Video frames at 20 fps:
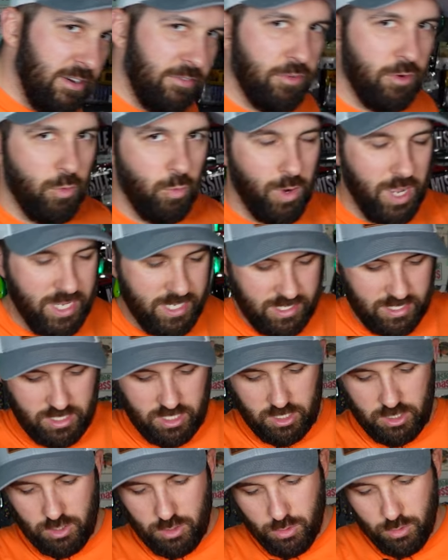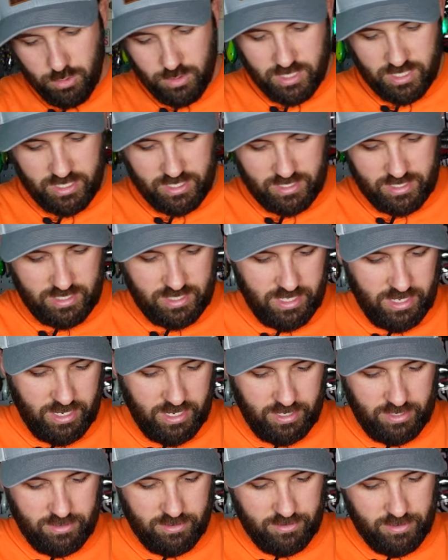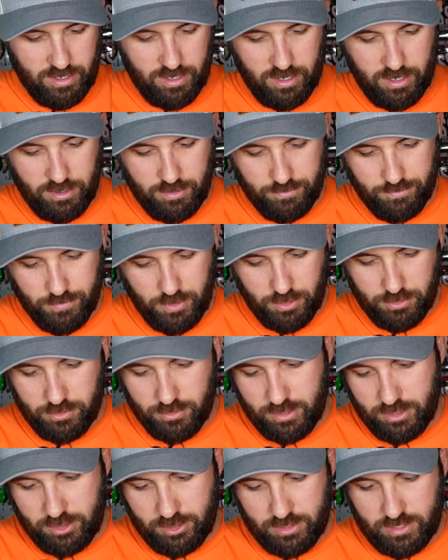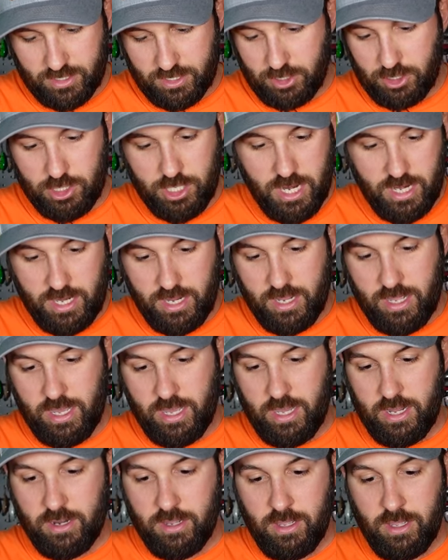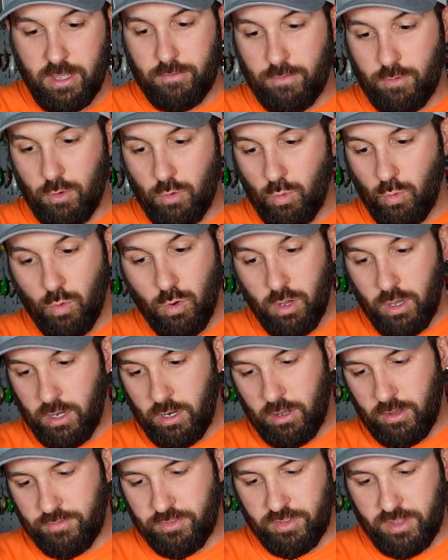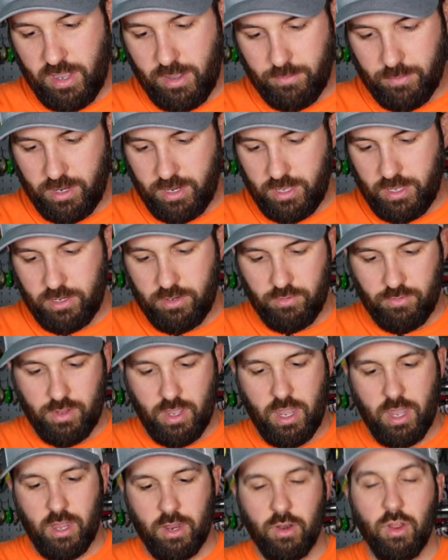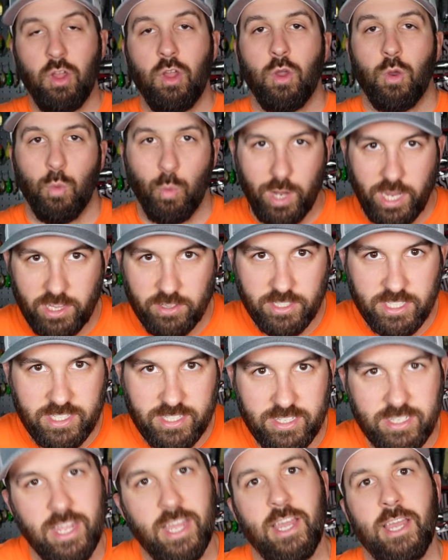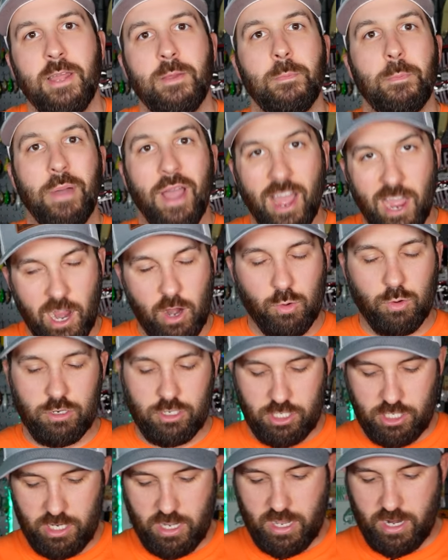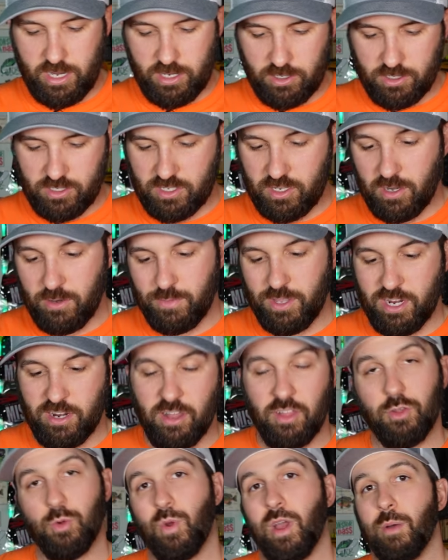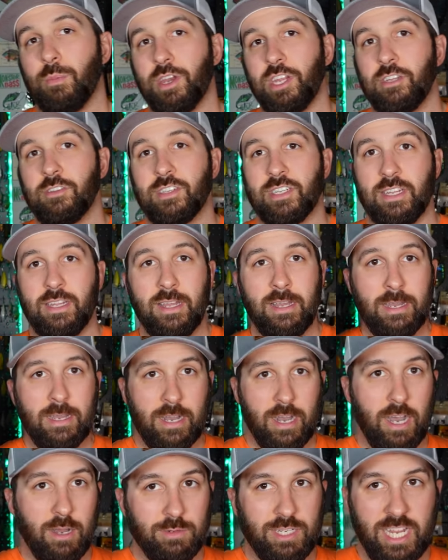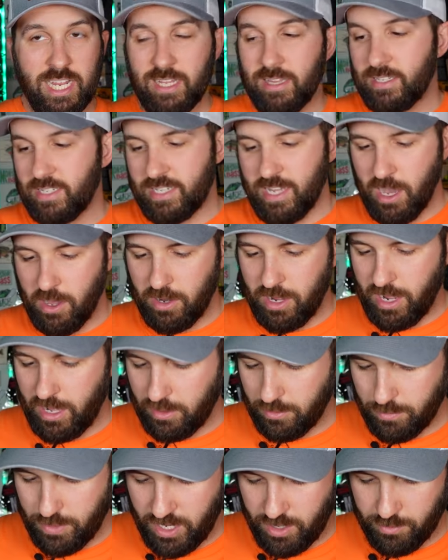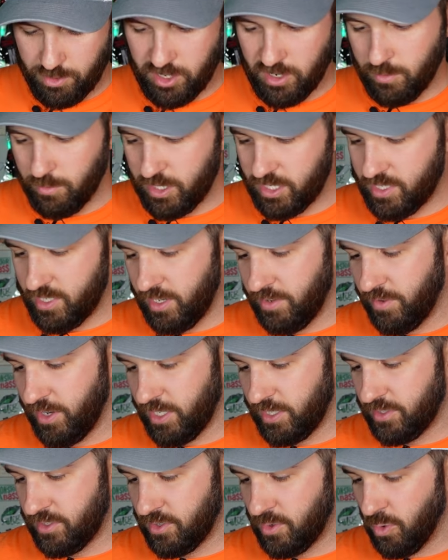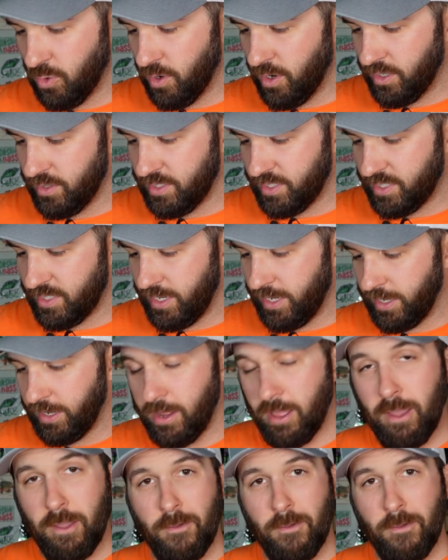different ways to use this thing other than just a shaky head. For one, off the top of my head, you've got weightless and power shotting is gonna be another way I'm gonna use it. I'm taking this down to Alabama and I'm gonna see if I can score on this thing.